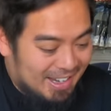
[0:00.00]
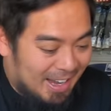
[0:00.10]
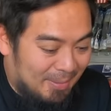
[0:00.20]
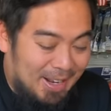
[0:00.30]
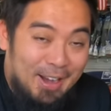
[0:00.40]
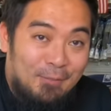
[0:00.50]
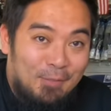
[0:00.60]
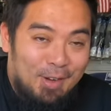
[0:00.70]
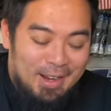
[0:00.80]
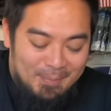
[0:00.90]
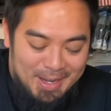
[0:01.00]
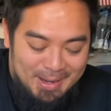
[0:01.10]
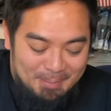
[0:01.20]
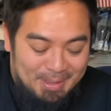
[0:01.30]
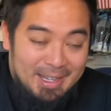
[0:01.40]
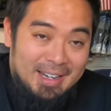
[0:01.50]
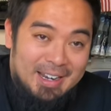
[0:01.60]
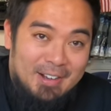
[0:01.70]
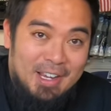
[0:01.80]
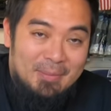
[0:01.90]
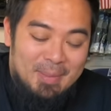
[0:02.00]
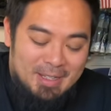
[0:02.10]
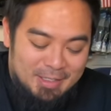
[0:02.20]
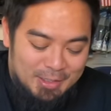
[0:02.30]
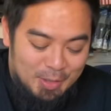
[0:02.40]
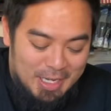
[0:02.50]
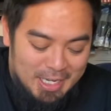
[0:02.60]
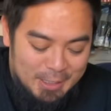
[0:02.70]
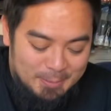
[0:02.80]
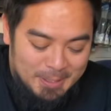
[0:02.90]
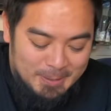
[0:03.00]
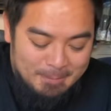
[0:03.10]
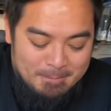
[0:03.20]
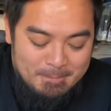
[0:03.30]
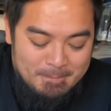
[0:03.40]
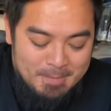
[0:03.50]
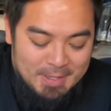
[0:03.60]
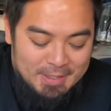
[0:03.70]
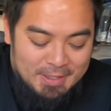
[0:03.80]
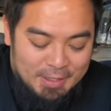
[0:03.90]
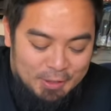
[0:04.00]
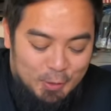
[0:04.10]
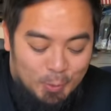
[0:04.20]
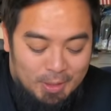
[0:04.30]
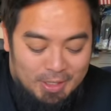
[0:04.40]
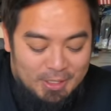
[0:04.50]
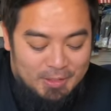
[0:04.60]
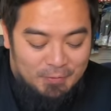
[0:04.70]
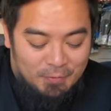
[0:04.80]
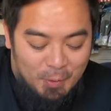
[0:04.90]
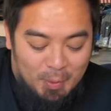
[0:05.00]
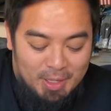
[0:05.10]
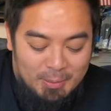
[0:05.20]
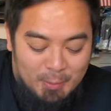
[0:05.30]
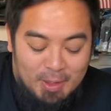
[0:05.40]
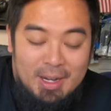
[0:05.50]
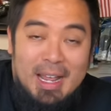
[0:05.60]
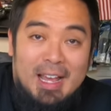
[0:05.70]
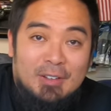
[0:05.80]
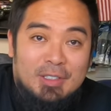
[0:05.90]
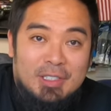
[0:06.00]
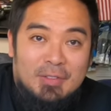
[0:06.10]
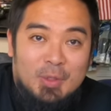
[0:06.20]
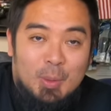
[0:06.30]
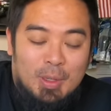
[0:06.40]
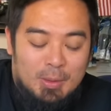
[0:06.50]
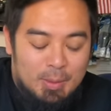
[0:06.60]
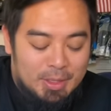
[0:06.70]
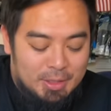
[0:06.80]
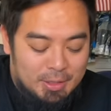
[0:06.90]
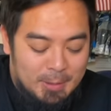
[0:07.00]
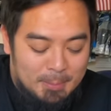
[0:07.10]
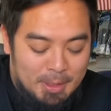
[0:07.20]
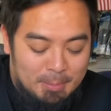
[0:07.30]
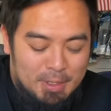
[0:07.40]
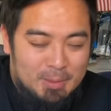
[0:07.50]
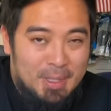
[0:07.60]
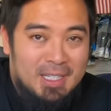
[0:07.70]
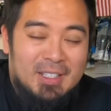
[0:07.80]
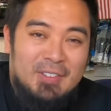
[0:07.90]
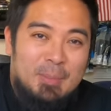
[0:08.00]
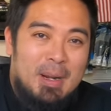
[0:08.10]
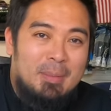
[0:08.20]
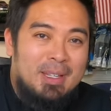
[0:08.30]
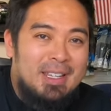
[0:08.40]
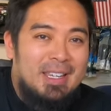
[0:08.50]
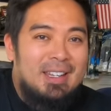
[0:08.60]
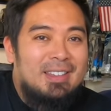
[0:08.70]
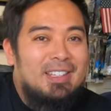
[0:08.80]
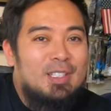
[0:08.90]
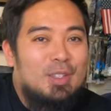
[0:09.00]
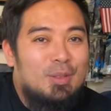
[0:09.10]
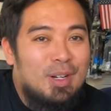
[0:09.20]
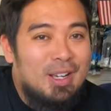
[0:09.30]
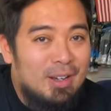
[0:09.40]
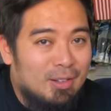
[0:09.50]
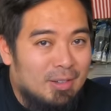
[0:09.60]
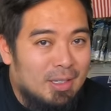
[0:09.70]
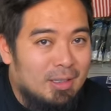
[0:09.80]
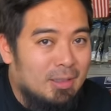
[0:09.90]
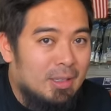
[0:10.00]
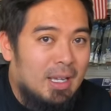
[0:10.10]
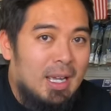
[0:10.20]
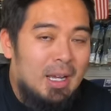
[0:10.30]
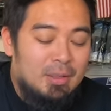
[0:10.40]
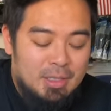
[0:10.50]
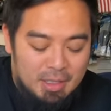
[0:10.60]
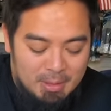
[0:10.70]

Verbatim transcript: I mean, I got them free, I'm not complaining. I'll give them out to you guys, but the torque is forty-one ounces of torque, which to put in perspective, you probably need at least three hundred ounces on